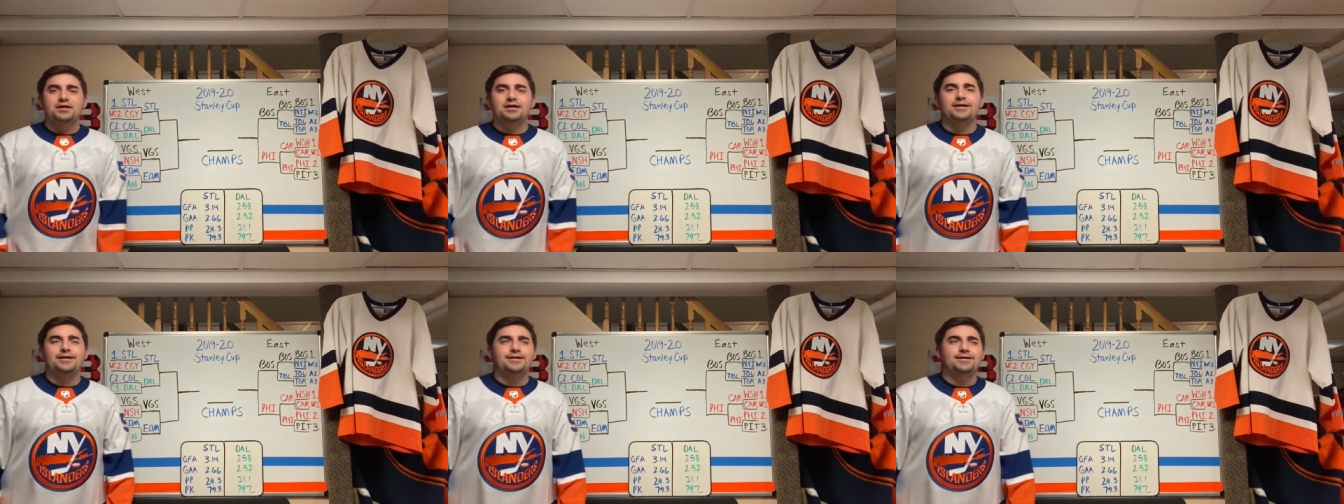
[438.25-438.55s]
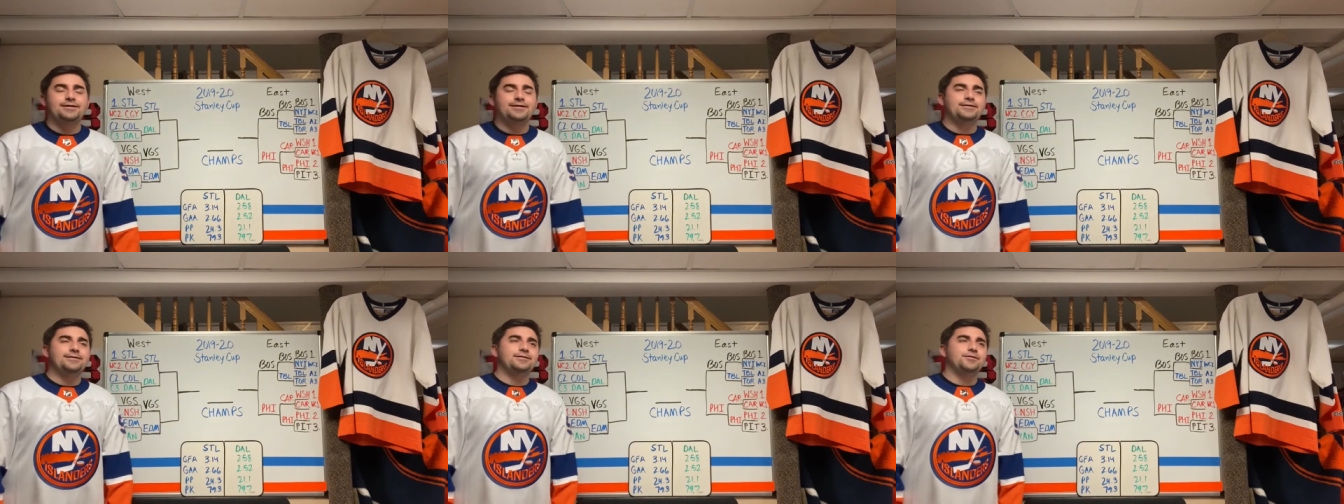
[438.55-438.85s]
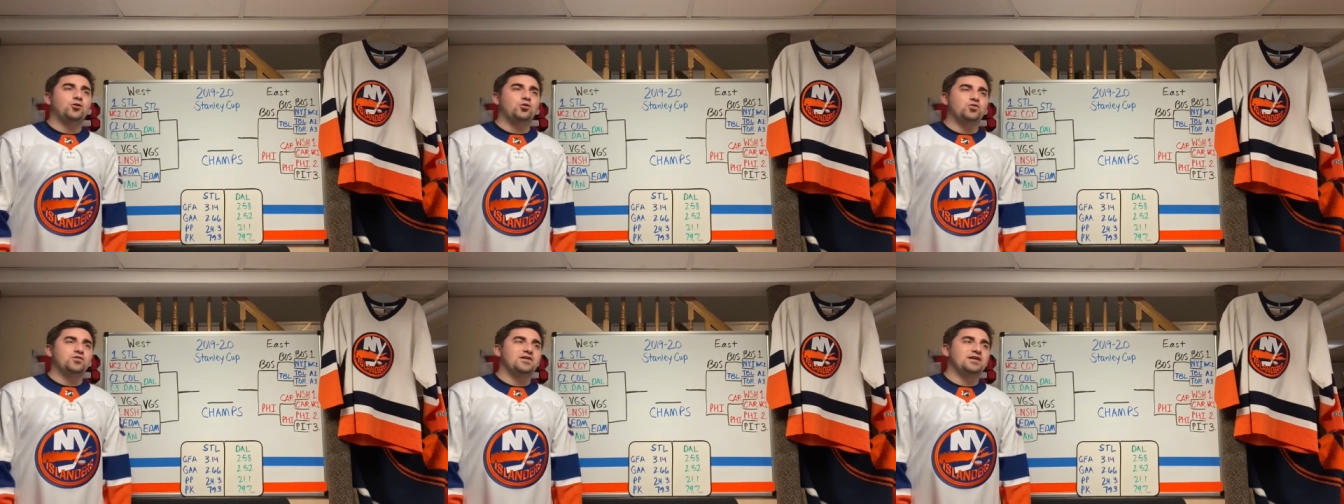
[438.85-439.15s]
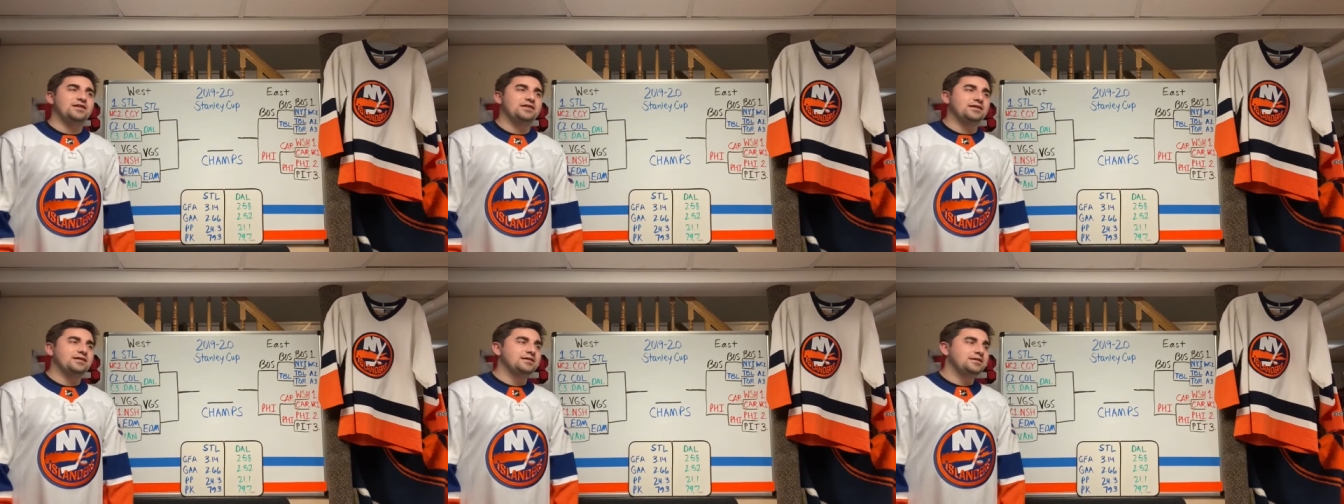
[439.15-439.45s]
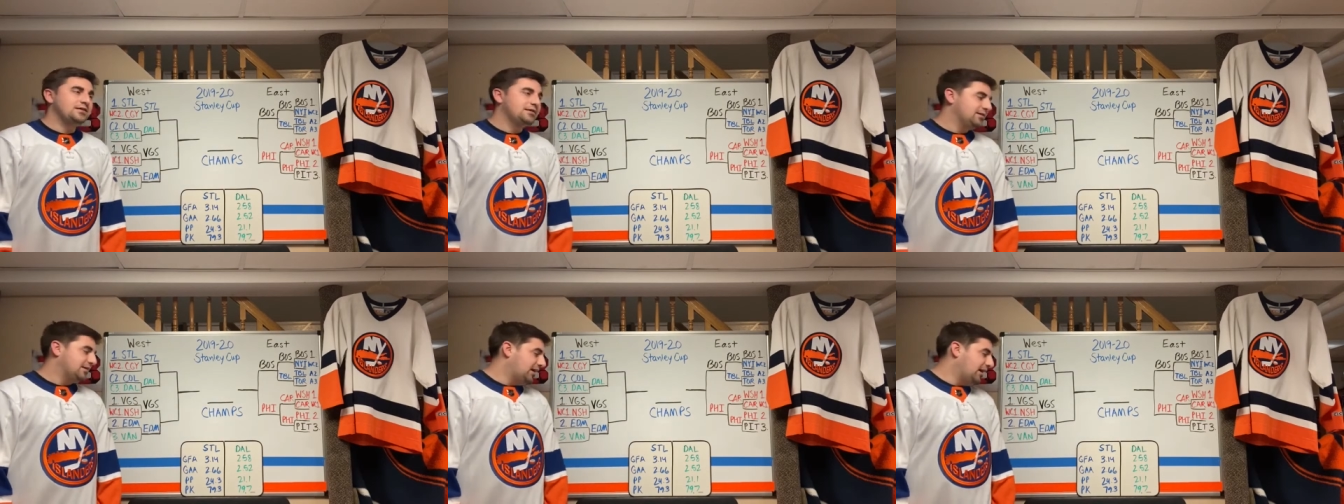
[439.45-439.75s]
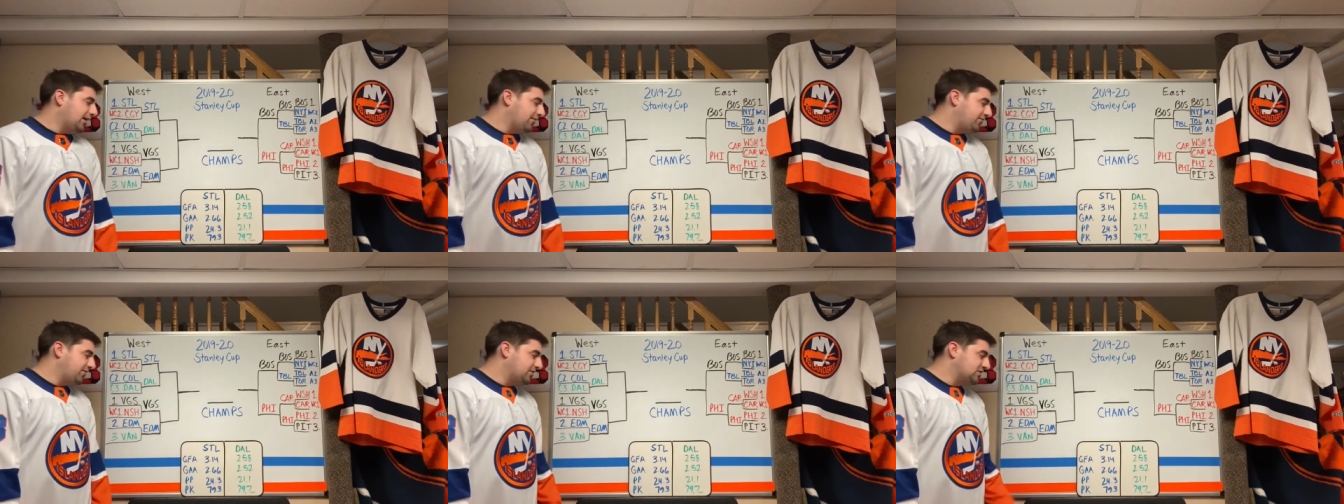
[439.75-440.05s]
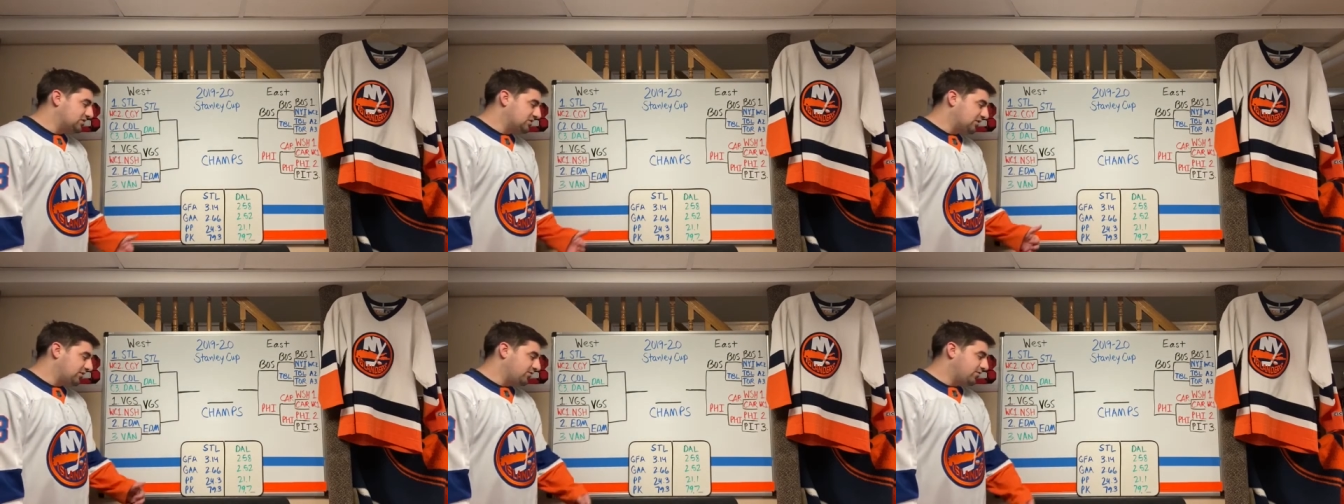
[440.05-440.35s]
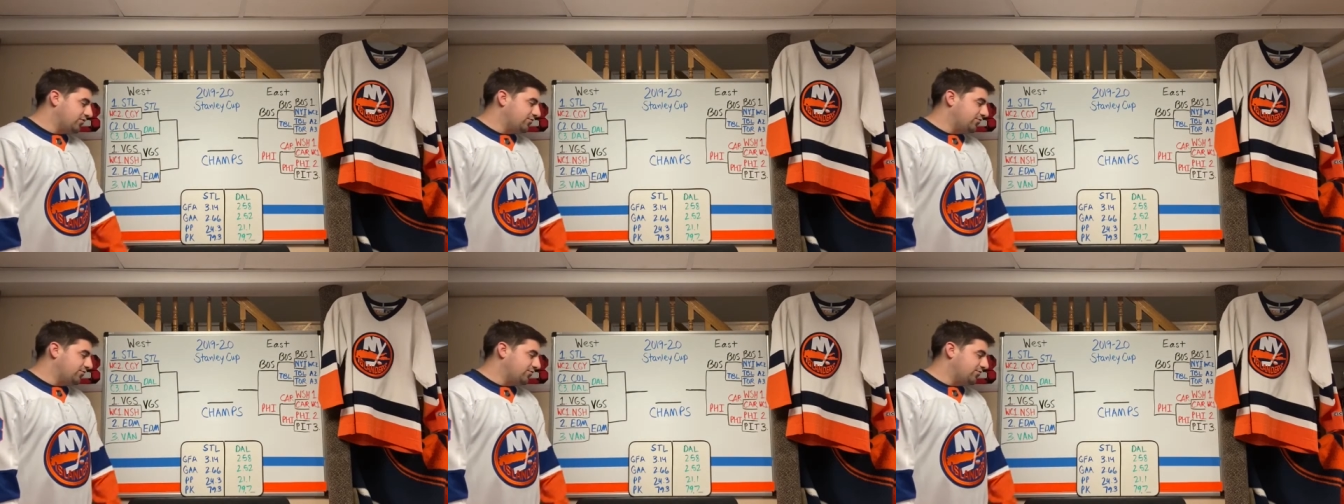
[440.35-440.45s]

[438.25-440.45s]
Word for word: uh, goaltending offense. St.